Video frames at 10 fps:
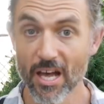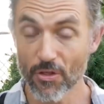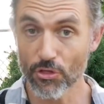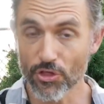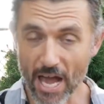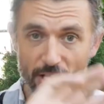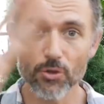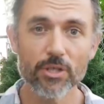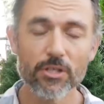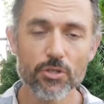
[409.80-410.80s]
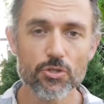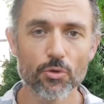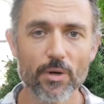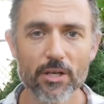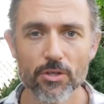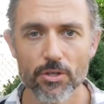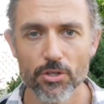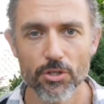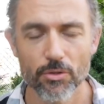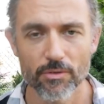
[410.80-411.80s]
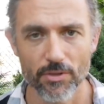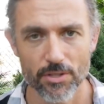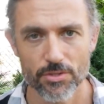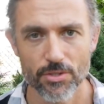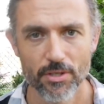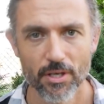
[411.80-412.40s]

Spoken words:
that you need to surrender to the universe.